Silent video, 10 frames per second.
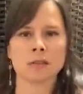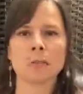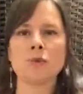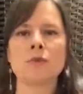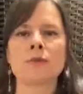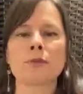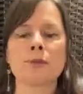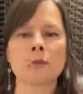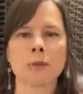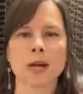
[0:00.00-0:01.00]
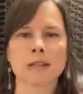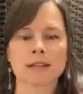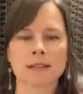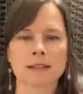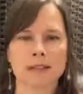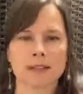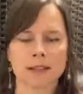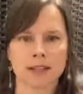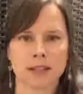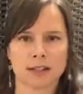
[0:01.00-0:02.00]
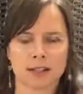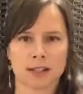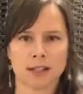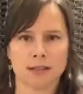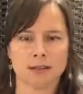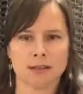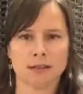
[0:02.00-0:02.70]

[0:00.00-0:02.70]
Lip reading: move through us, essentially.